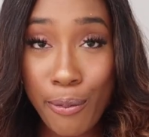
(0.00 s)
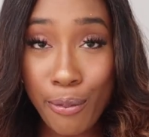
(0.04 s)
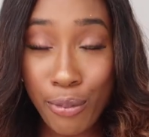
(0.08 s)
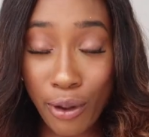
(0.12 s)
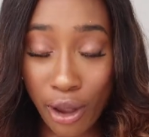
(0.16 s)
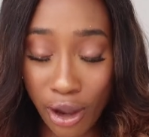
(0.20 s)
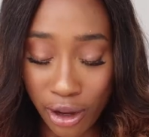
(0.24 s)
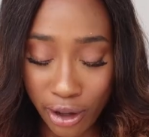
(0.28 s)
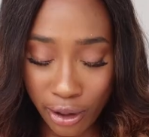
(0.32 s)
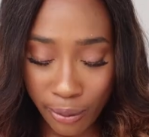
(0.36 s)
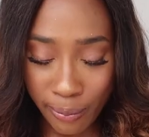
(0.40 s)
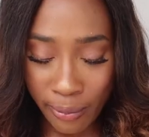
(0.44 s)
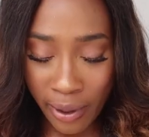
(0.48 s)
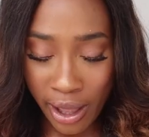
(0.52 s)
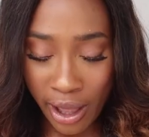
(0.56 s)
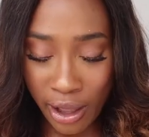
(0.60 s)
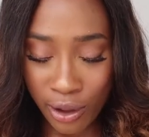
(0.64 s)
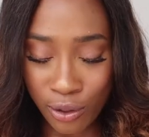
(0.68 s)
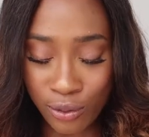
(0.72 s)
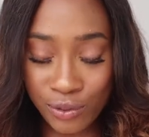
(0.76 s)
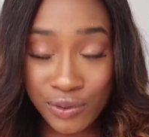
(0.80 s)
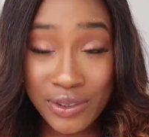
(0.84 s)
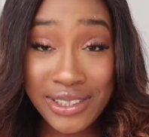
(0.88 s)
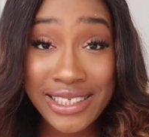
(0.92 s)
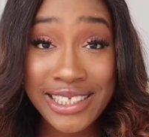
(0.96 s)

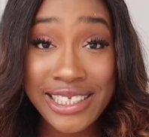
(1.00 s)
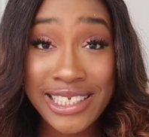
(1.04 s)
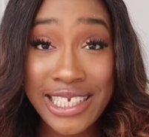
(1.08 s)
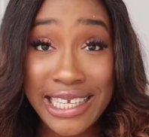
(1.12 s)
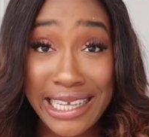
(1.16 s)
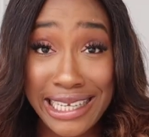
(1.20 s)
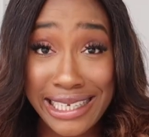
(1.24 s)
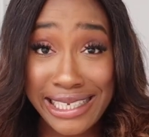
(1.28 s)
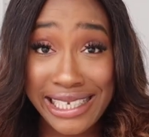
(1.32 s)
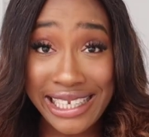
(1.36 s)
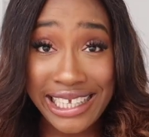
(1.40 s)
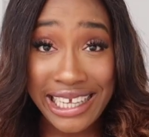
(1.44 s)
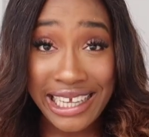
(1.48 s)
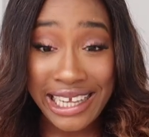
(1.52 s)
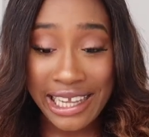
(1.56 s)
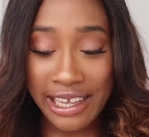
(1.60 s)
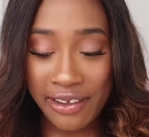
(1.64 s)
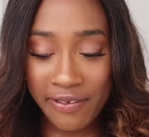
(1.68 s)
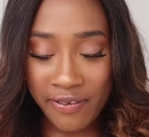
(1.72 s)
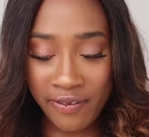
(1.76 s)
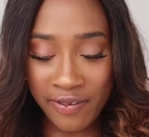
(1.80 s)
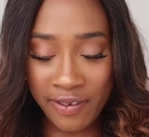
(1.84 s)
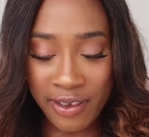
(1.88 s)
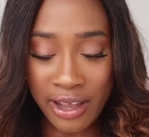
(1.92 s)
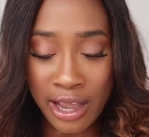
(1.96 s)
bergamot tea
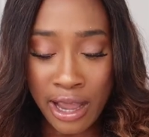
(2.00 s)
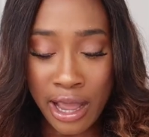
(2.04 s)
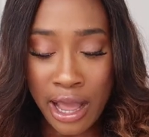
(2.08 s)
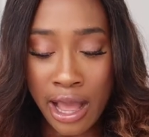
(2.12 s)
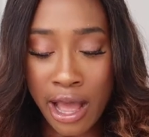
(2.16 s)
leaf